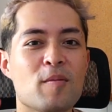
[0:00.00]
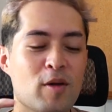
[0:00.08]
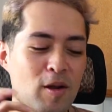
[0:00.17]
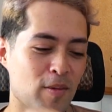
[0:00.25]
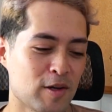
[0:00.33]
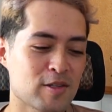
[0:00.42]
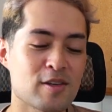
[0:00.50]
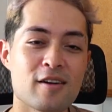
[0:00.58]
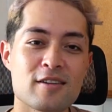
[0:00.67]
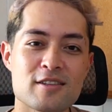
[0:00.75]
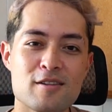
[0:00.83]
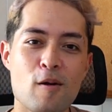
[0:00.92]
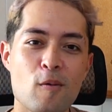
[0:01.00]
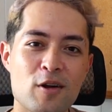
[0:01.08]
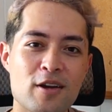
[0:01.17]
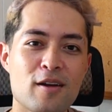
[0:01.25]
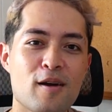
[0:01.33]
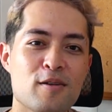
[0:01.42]
but I'm also gonna start
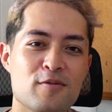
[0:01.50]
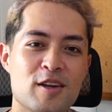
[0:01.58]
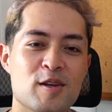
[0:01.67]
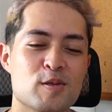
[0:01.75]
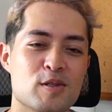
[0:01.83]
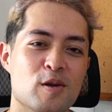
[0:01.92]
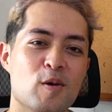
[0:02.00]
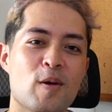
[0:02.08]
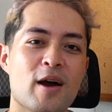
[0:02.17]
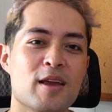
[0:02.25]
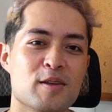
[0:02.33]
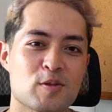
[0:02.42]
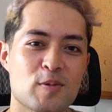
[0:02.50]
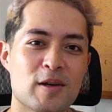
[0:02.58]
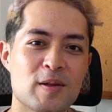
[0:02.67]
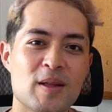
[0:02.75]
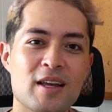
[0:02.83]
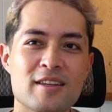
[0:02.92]
working on videos in Hawaii as
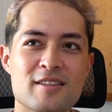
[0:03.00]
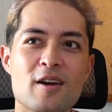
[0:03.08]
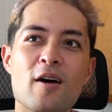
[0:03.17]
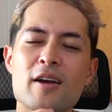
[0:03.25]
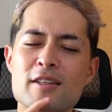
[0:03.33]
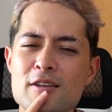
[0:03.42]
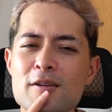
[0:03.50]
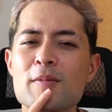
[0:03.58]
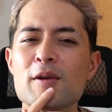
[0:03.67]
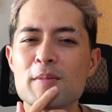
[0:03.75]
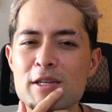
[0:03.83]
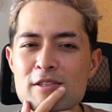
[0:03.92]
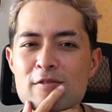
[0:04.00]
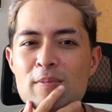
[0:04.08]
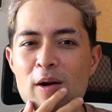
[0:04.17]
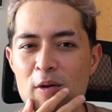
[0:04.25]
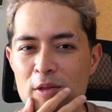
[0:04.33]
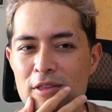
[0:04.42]
well. So it's gonna be a mix of
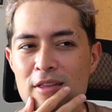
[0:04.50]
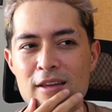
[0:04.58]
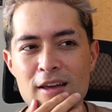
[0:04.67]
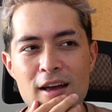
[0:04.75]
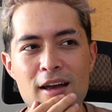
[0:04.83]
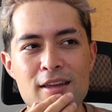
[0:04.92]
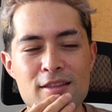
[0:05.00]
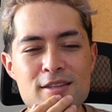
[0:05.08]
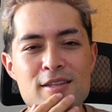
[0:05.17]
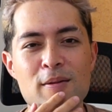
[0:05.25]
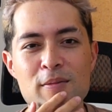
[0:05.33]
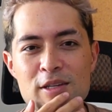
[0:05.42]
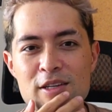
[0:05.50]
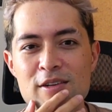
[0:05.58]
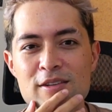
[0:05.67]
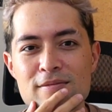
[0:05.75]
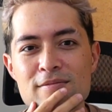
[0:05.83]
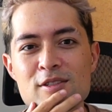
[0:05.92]
both in this coming
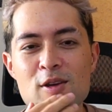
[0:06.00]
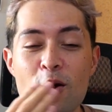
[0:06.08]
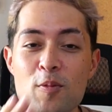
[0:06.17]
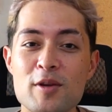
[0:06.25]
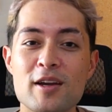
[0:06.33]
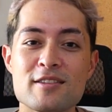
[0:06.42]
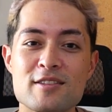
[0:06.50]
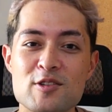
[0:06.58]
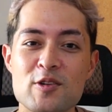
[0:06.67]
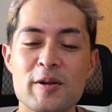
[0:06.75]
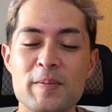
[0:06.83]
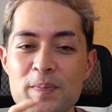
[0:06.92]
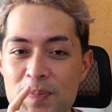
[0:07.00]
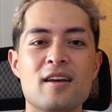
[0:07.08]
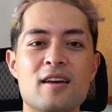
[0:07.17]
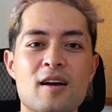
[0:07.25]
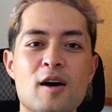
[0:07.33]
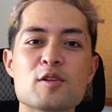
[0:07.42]
year. So I hope you guys enjoy it.
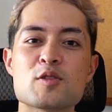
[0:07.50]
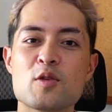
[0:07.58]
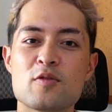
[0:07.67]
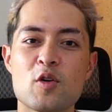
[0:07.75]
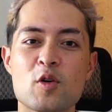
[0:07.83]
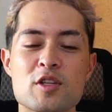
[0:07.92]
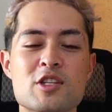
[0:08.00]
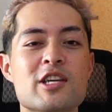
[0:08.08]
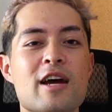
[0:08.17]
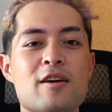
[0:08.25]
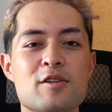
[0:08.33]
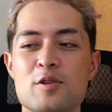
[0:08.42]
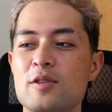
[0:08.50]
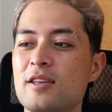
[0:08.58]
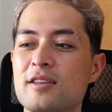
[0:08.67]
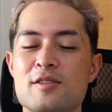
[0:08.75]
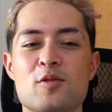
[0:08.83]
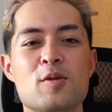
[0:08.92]
Also, of course, shout out to
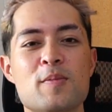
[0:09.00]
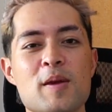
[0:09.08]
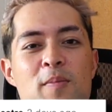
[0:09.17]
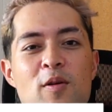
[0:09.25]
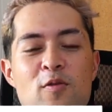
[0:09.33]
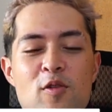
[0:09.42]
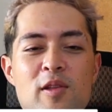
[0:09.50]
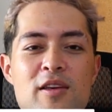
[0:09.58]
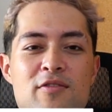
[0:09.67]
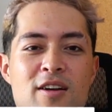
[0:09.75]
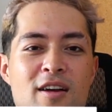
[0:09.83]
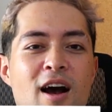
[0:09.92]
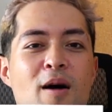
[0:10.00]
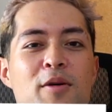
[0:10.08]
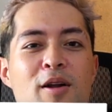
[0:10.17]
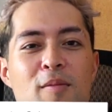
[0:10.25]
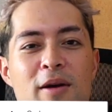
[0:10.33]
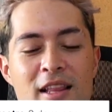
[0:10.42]
these 3 people for leaving a
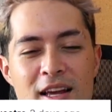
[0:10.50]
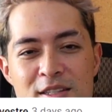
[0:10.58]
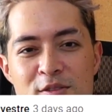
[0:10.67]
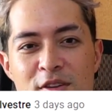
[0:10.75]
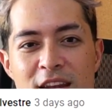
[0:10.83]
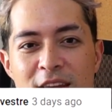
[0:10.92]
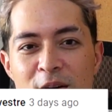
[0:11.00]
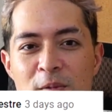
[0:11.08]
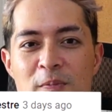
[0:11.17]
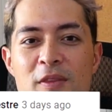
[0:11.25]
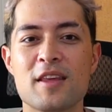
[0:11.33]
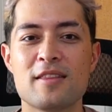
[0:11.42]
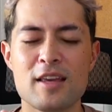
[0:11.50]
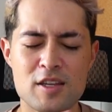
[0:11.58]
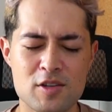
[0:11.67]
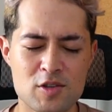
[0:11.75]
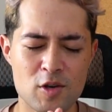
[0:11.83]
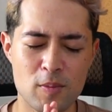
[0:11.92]
comment on my last video. Thank
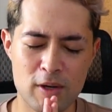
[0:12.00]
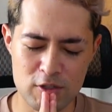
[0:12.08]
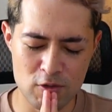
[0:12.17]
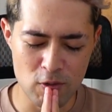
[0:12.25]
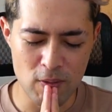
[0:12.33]
you so much for